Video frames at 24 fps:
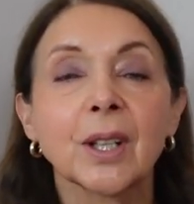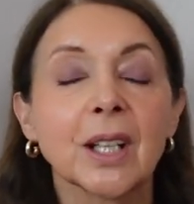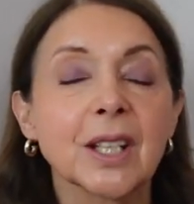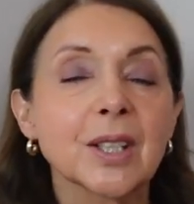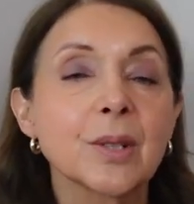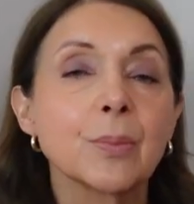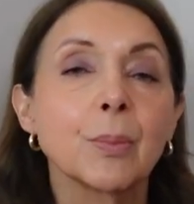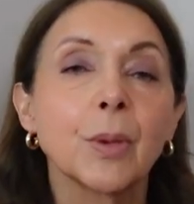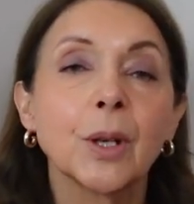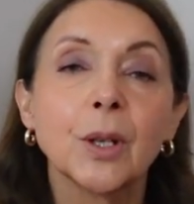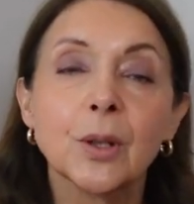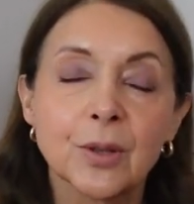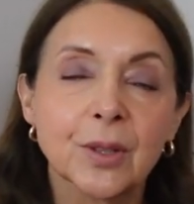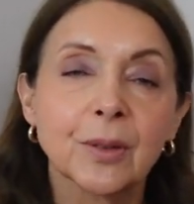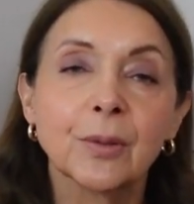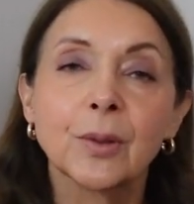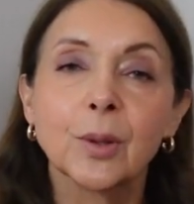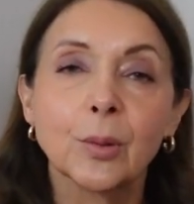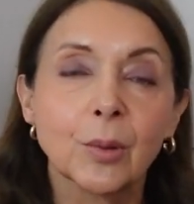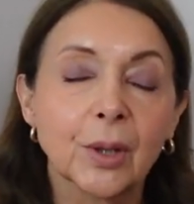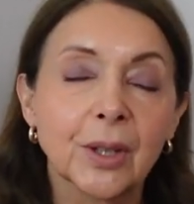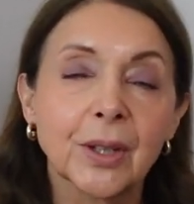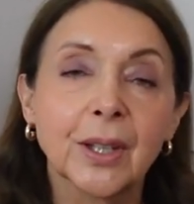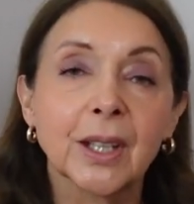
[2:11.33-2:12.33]
And I suppose
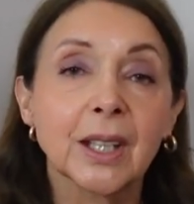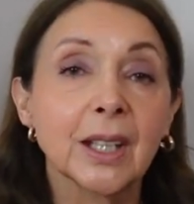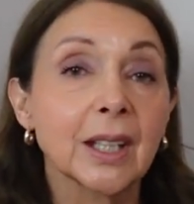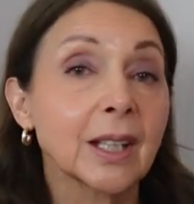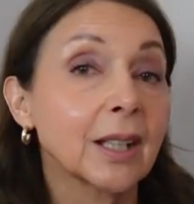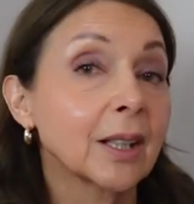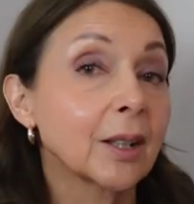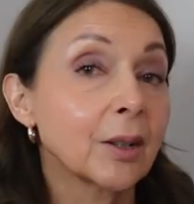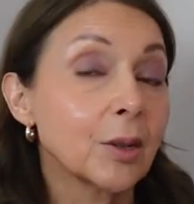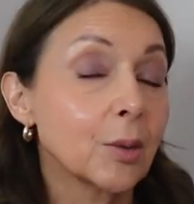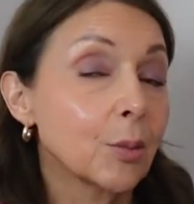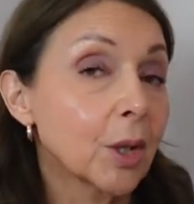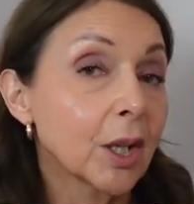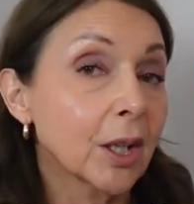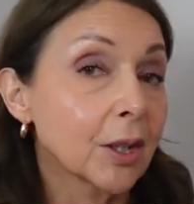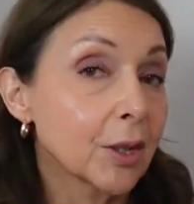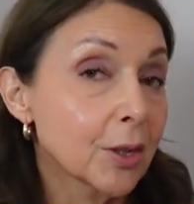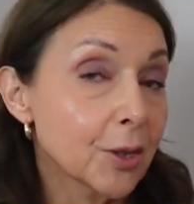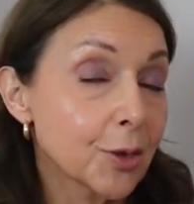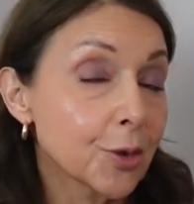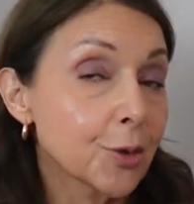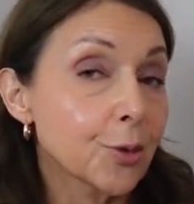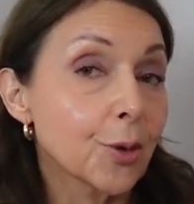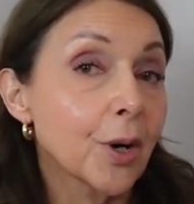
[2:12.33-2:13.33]
if you were thinking you were
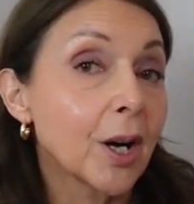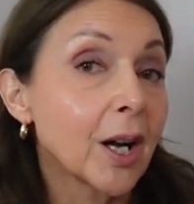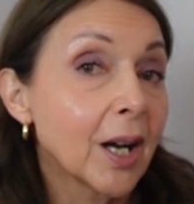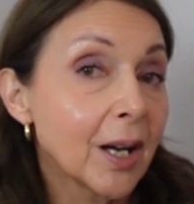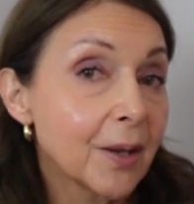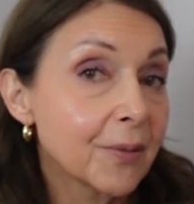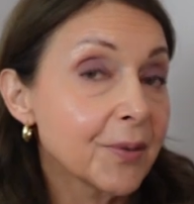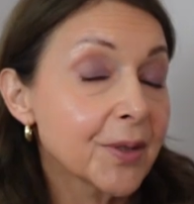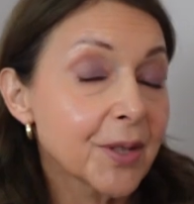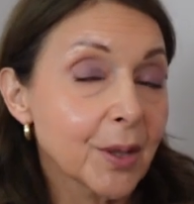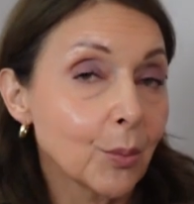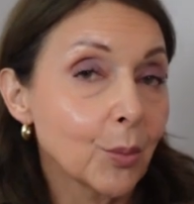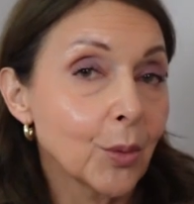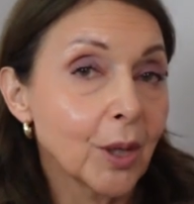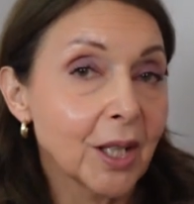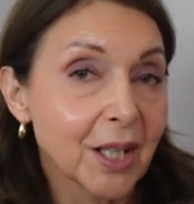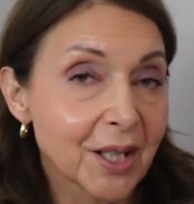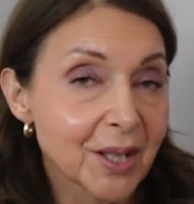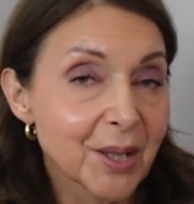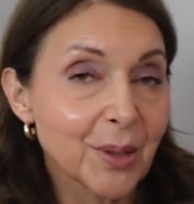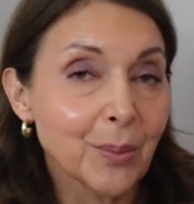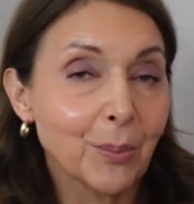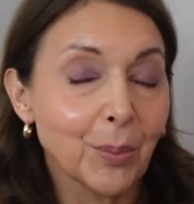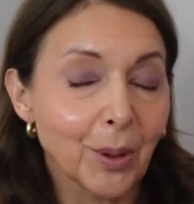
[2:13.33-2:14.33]
going to drive
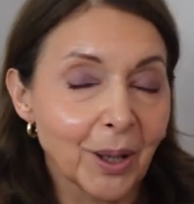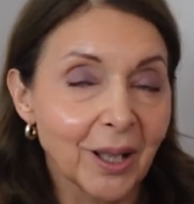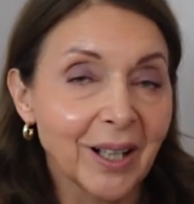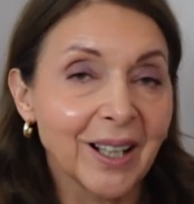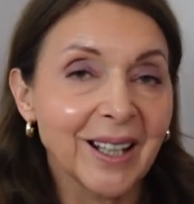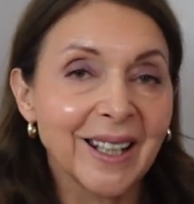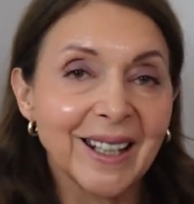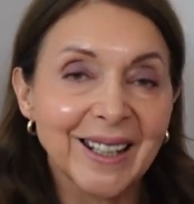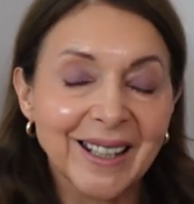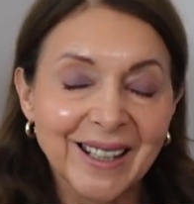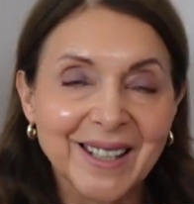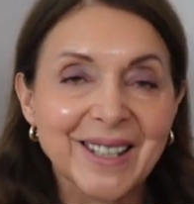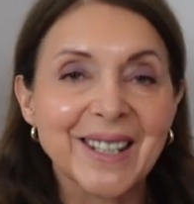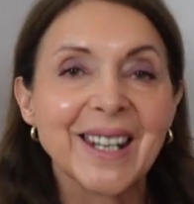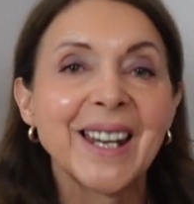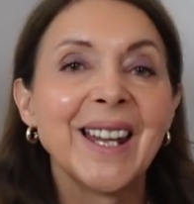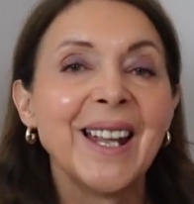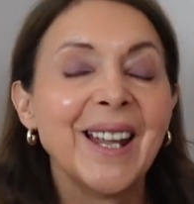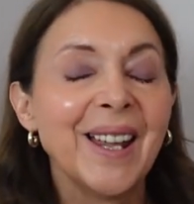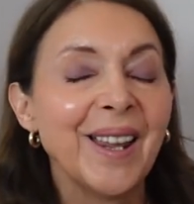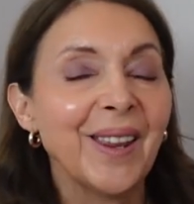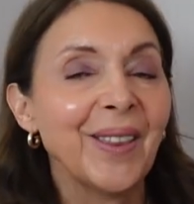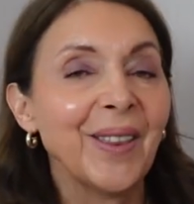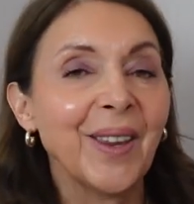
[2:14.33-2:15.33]
somewhere to buy it,
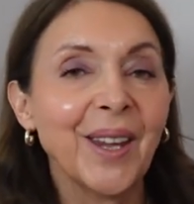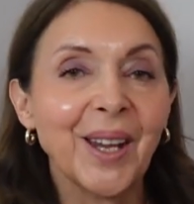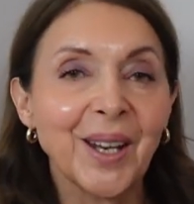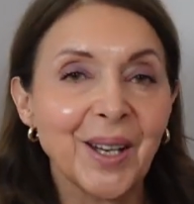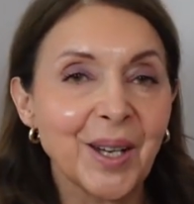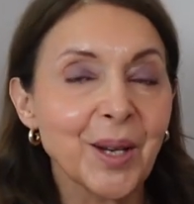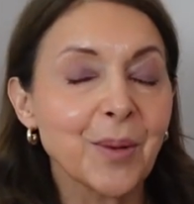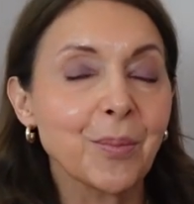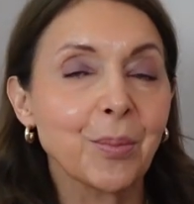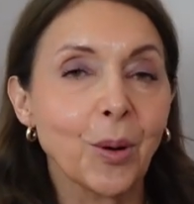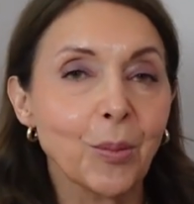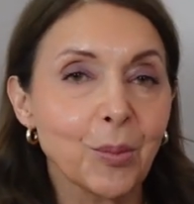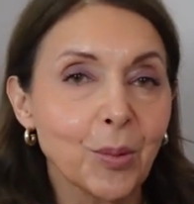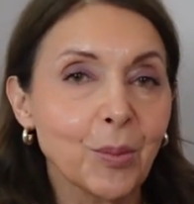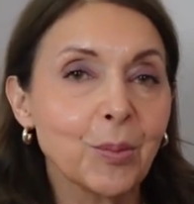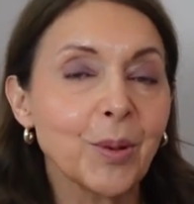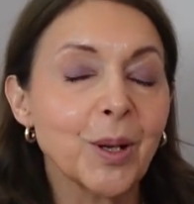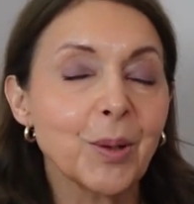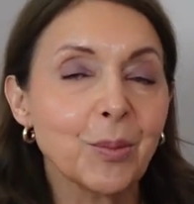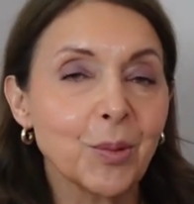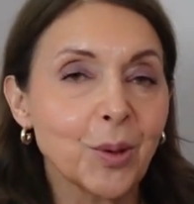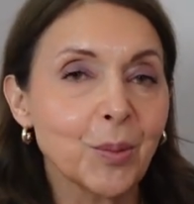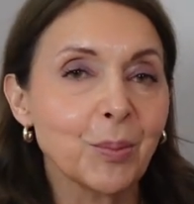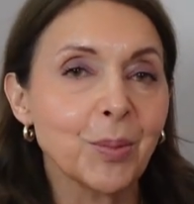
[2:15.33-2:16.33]
then it
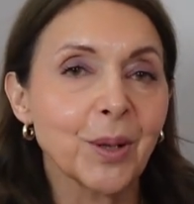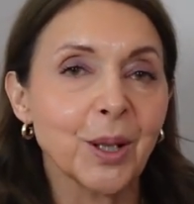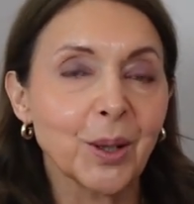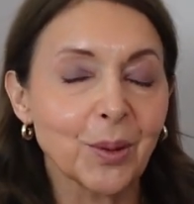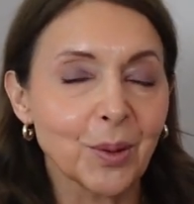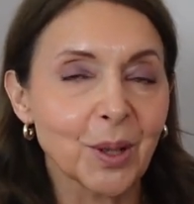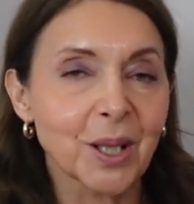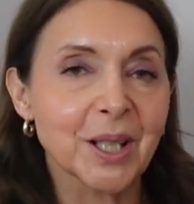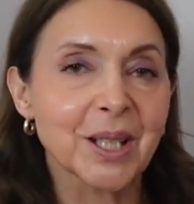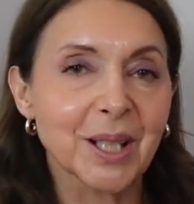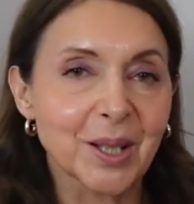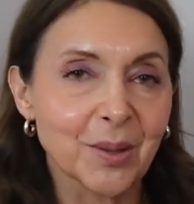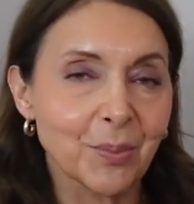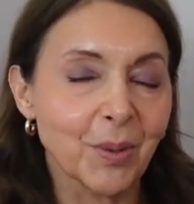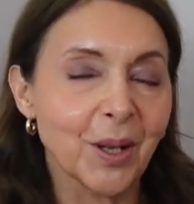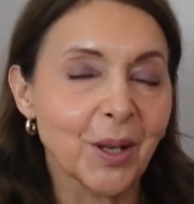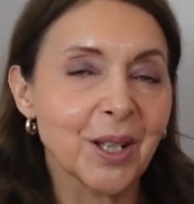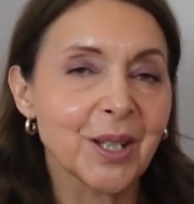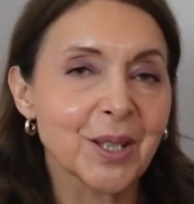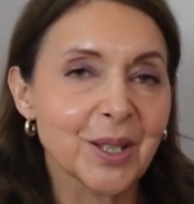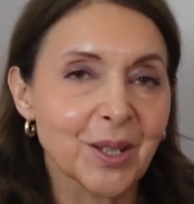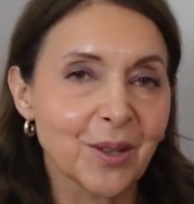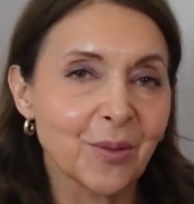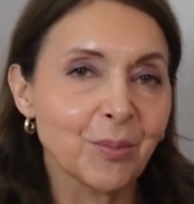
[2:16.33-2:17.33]
probably would be quite
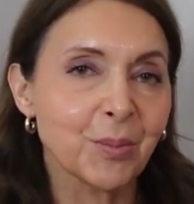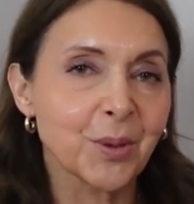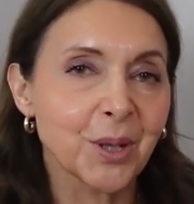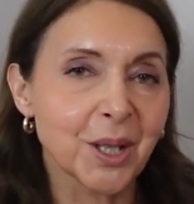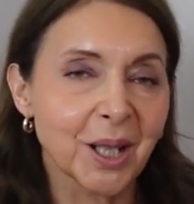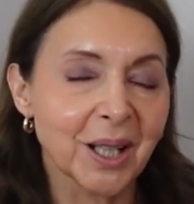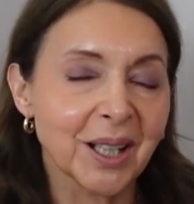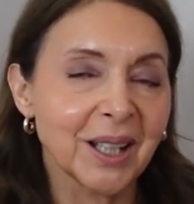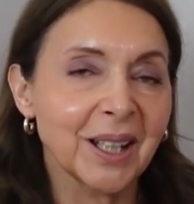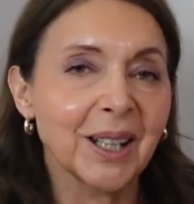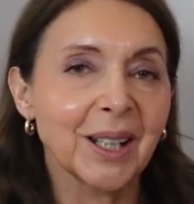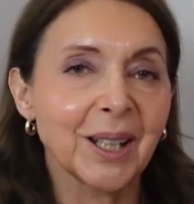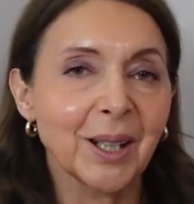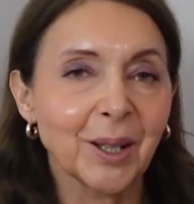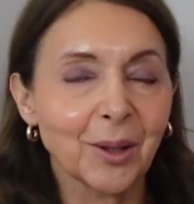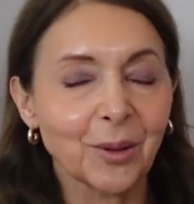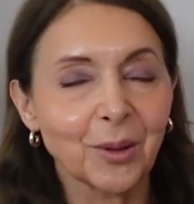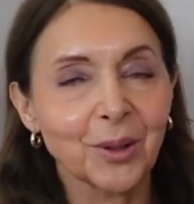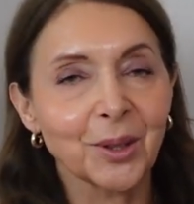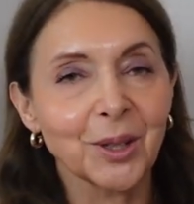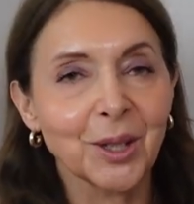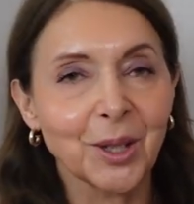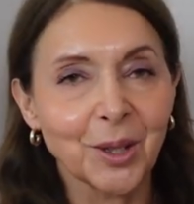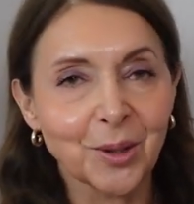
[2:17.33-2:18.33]
expensive, particularly here
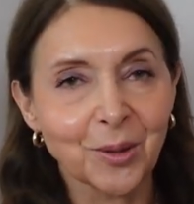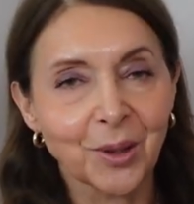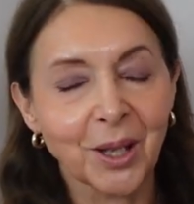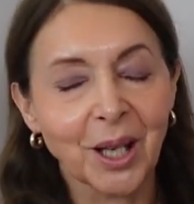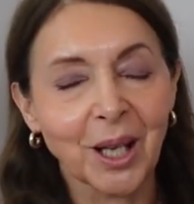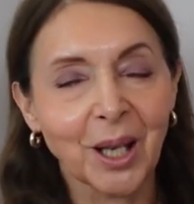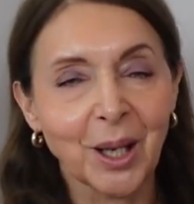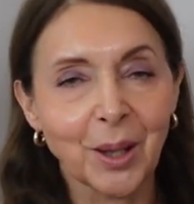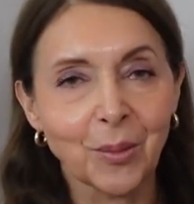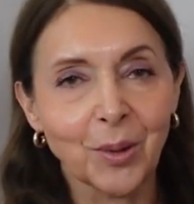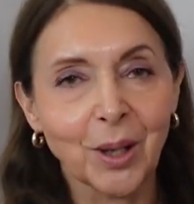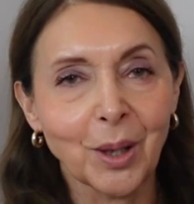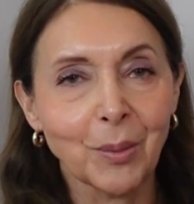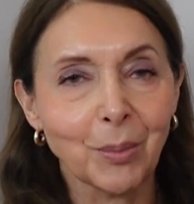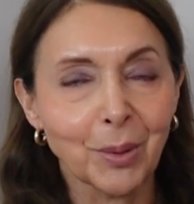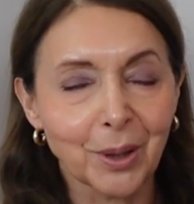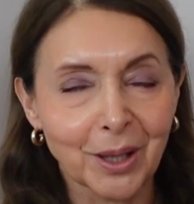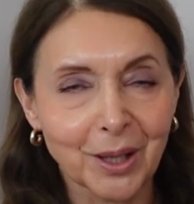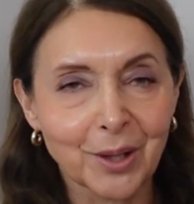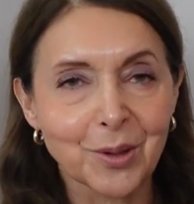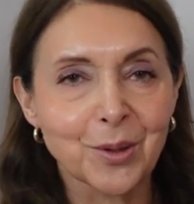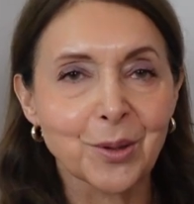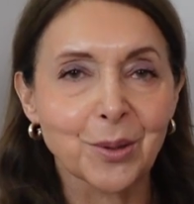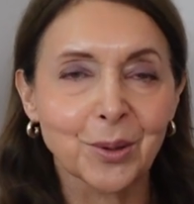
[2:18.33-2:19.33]
in the UK where
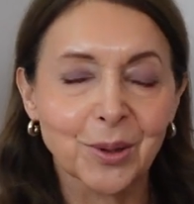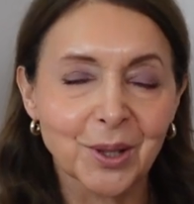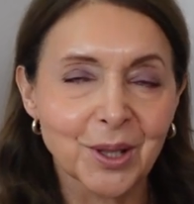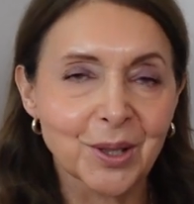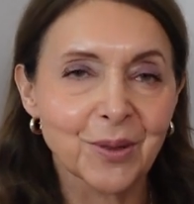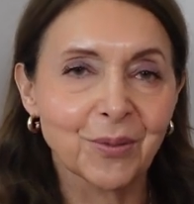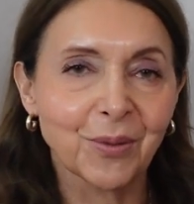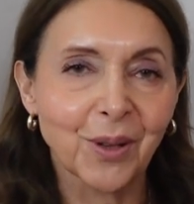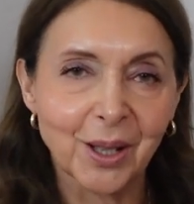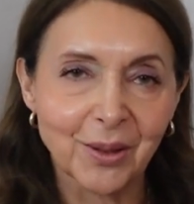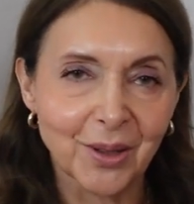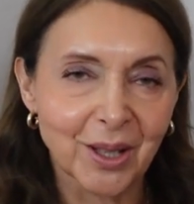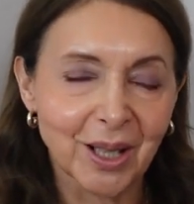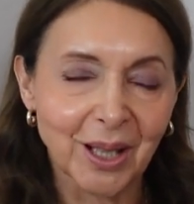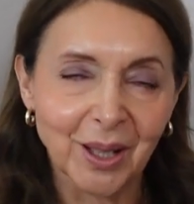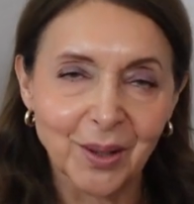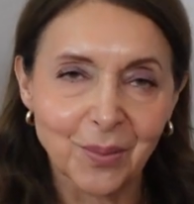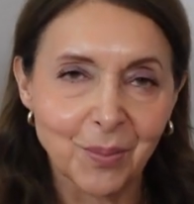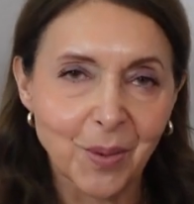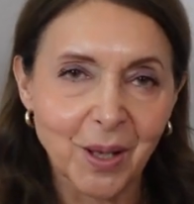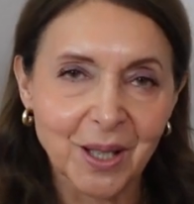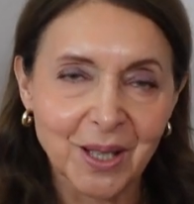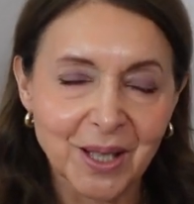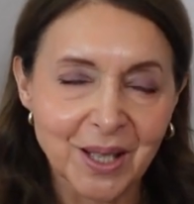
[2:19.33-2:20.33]
petrol is very
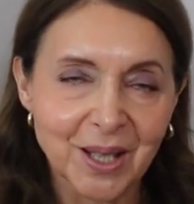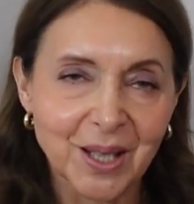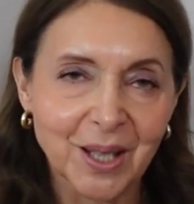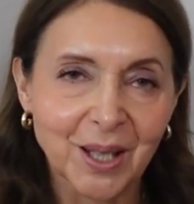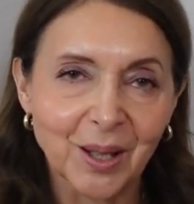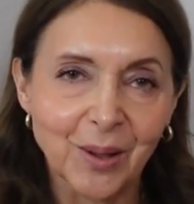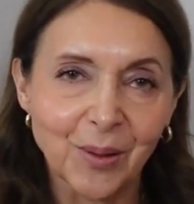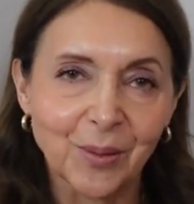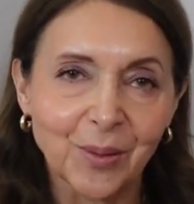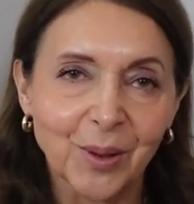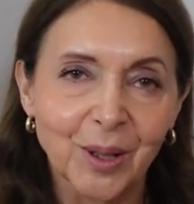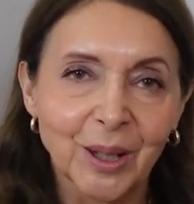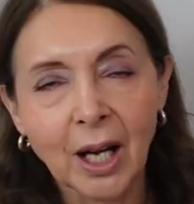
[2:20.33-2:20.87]
expensive.